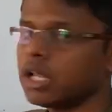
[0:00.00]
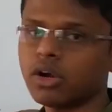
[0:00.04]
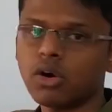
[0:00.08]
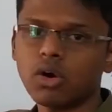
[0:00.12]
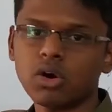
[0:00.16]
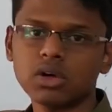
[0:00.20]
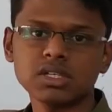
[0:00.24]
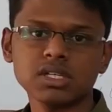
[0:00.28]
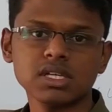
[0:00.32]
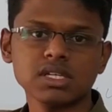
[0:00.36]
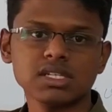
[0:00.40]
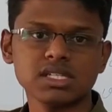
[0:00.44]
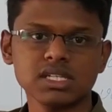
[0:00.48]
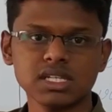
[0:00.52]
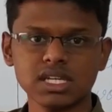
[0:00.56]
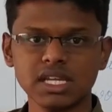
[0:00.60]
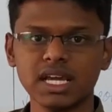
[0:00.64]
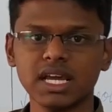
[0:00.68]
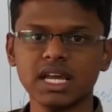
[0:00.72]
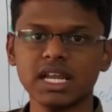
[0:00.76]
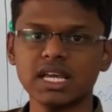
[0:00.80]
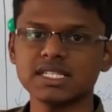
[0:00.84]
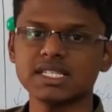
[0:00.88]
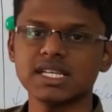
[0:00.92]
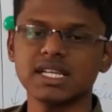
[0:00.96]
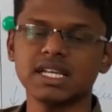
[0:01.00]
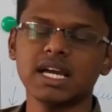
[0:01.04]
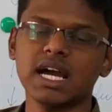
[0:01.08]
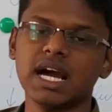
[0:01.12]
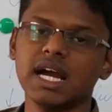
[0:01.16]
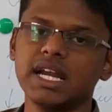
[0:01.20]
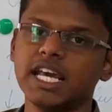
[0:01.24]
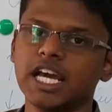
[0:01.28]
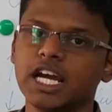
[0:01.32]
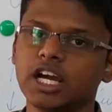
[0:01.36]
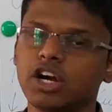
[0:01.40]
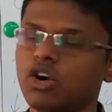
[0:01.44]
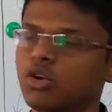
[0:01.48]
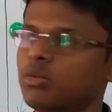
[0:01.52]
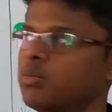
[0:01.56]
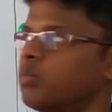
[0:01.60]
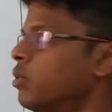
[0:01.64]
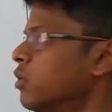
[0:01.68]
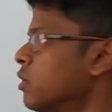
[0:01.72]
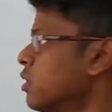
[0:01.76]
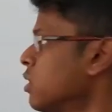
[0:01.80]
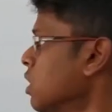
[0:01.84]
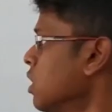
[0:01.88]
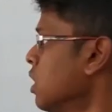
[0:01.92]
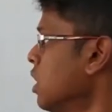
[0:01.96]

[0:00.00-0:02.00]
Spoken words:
causes decrease in cardiac output.